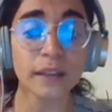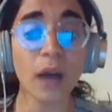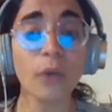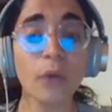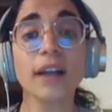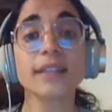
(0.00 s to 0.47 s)

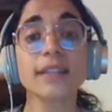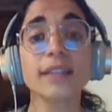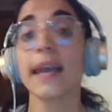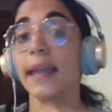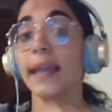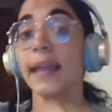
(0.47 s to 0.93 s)
Now,
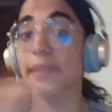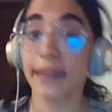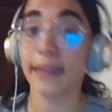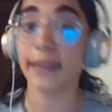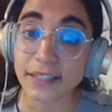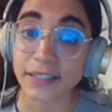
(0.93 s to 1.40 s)
guys, in
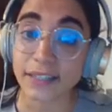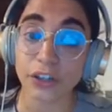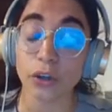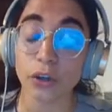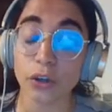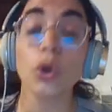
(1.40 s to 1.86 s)
the next
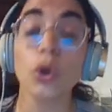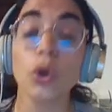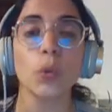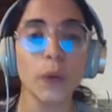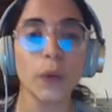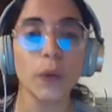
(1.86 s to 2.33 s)

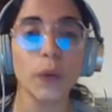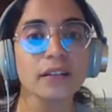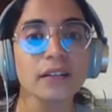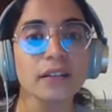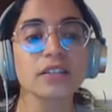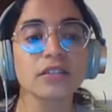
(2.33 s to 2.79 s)
video,
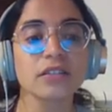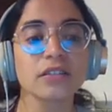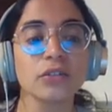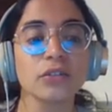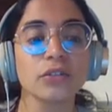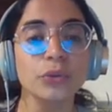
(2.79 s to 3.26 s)
we're gonna
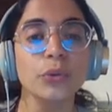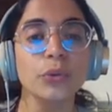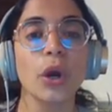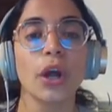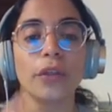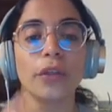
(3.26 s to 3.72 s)

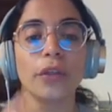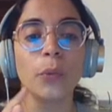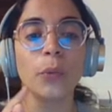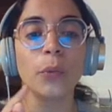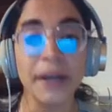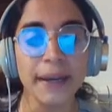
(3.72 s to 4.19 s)
do
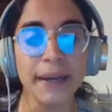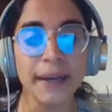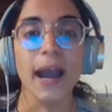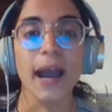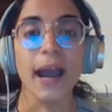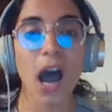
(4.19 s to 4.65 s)
the
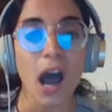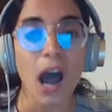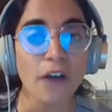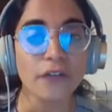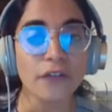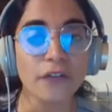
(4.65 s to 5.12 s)
work
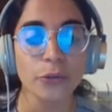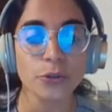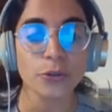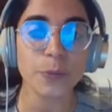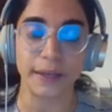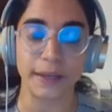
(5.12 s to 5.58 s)
of
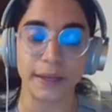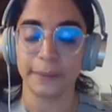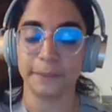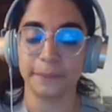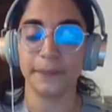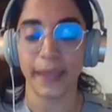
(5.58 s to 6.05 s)
the spring.
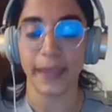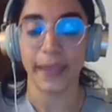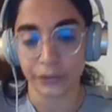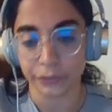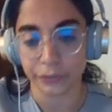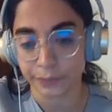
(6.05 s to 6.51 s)

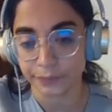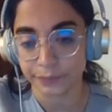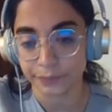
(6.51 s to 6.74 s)
Thank you.